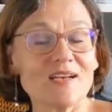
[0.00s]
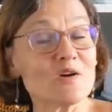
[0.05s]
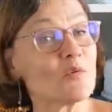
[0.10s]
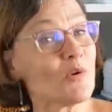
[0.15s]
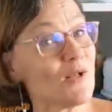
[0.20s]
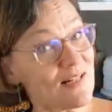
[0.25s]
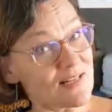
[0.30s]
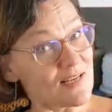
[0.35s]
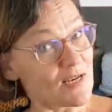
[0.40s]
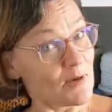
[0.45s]

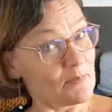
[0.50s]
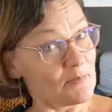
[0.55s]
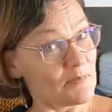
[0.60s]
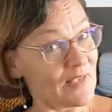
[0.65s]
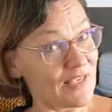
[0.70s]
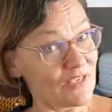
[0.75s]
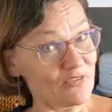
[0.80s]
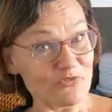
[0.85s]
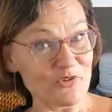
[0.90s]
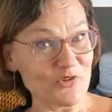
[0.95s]

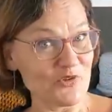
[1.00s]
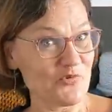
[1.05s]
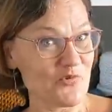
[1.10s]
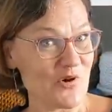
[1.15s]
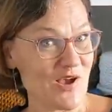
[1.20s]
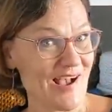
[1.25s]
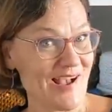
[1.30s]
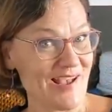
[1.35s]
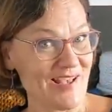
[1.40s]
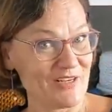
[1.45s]
welcome if
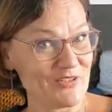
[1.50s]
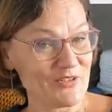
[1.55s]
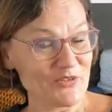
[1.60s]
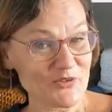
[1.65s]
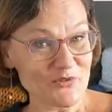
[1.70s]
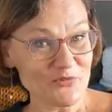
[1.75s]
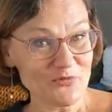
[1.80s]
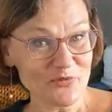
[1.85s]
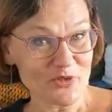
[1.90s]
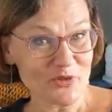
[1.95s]
you are a
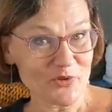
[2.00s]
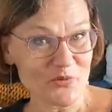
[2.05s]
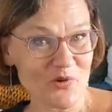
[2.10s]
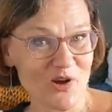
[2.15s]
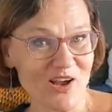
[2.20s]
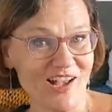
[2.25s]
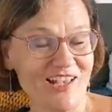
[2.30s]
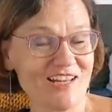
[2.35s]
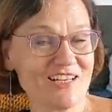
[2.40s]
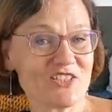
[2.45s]
new
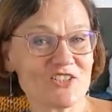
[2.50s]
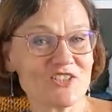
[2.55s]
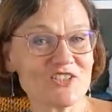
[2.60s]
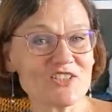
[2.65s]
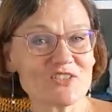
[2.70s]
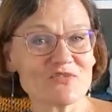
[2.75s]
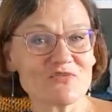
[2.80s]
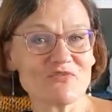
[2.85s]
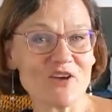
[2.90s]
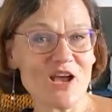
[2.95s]
viewer and
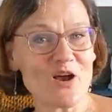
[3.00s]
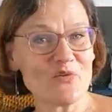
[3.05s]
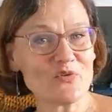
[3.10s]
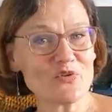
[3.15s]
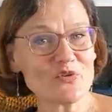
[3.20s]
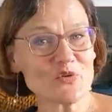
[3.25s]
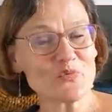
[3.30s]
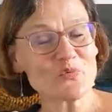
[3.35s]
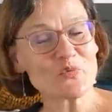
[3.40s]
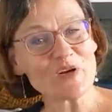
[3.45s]
just
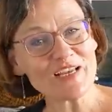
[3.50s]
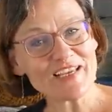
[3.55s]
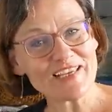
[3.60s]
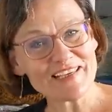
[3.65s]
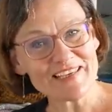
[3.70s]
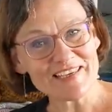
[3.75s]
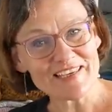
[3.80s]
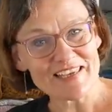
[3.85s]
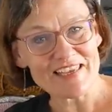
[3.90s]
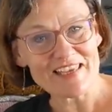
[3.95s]
found your way
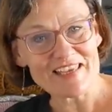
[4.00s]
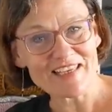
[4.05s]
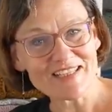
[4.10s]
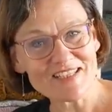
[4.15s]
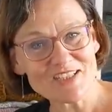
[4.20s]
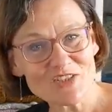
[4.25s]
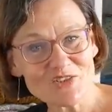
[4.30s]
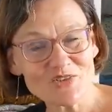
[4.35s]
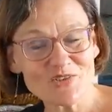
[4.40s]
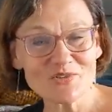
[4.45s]

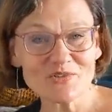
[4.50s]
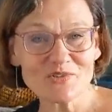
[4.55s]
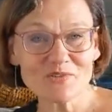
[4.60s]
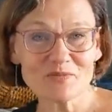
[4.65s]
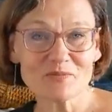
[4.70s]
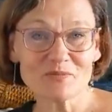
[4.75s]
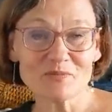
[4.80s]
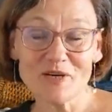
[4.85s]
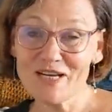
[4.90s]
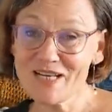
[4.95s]
here
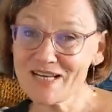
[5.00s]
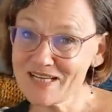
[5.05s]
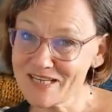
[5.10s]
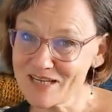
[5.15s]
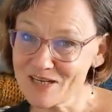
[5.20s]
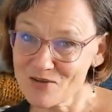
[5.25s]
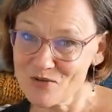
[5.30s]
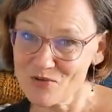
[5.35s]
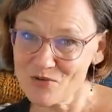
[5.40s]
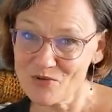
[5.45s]
to my
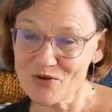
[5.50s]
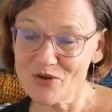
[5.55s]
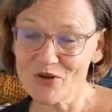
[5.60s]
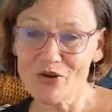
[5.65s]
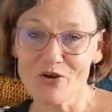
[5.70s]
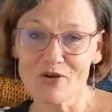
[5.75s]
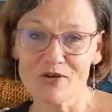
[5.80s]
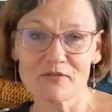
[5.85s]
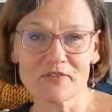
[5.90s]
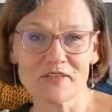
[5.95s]
little
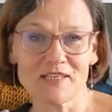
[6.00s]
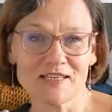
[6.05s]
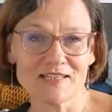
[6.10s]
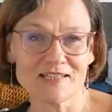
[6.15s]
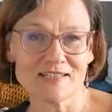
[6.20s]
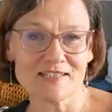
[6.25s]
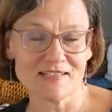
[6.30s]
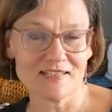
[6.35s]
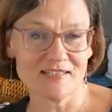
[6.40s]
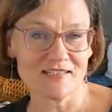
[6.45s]
corner of the
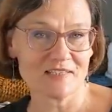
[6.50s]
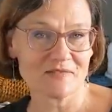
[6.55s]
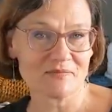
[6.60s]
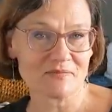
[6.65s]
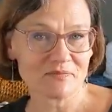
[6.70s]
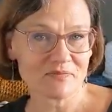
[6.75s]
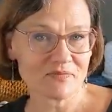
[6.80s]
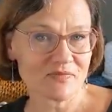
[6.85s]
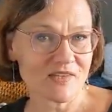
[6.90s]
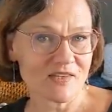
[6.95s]
internet.
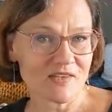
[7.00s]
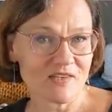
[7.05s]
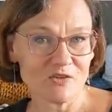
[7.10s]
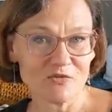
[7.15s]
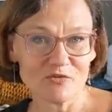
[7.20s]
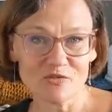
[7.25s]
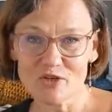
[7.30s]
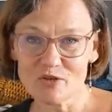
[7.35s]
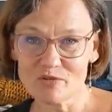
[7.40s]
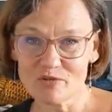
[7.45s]

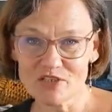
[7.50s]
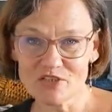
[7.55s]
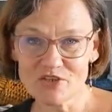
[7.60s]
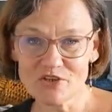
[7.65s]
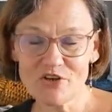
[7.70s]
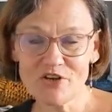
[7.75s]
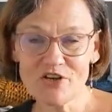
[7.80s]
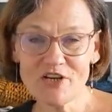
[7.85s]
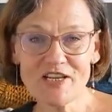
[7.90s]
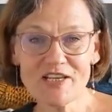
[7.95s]
If you're
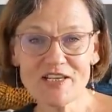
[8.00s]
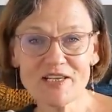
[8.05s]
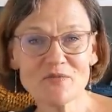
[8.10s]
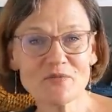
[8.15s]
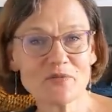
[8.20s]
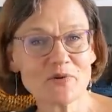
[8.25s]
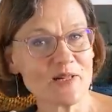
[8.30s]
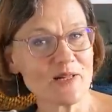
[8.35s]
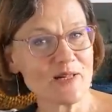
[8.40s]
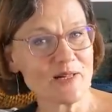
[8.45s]
returning,
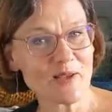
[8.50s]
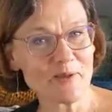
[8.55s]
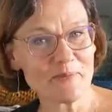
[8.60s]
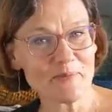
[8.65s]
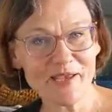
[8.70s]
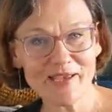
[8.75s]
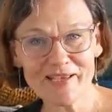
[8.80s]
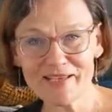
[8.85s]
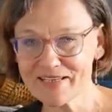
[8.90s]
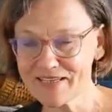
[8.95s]

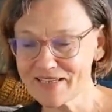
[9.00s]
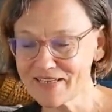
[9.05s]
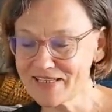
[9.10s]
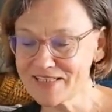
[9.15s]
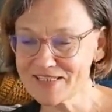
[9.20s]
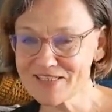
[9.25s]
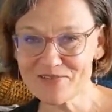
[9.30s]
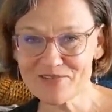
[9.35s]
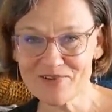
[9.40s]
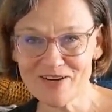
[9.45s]
welcome back.
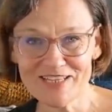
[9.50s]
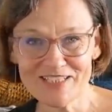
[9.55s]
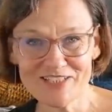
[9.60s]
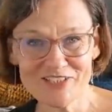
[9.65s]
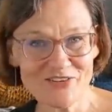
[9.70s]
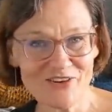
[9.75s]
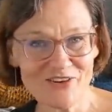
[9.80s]
It's great